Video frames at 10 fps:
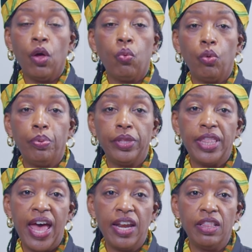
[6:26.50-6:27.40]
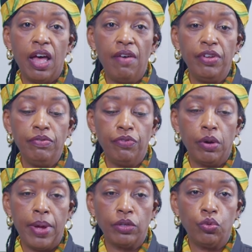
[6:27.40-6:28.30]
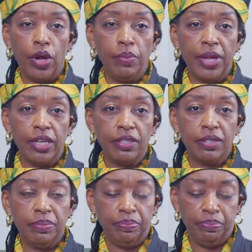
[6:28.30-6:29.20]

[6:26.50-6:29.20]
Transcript: We'll put that in the oven for about 20 minutes.